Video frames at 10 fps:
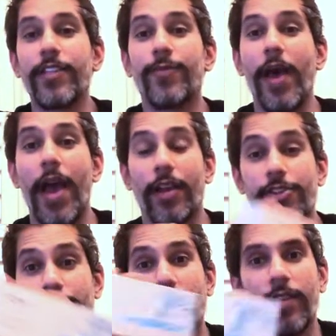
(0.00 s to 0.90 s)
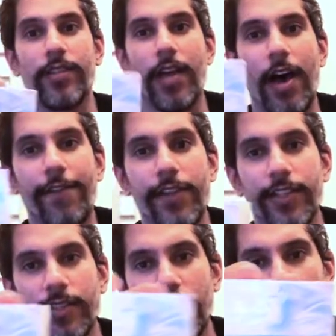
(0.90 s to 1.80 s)
This packaging is
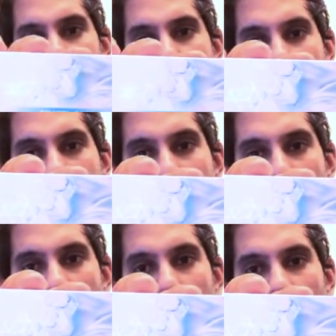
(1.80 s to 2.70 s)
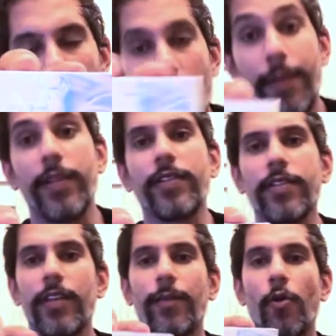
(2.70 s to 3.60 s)
obviously pretty cool. This
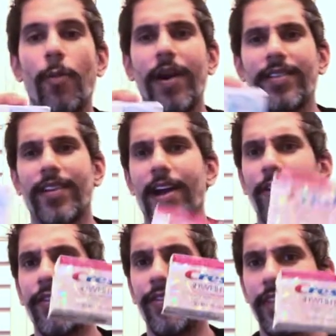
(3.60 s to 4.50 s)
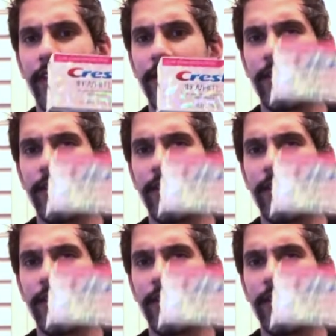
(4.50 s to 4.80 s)
is more my style than this.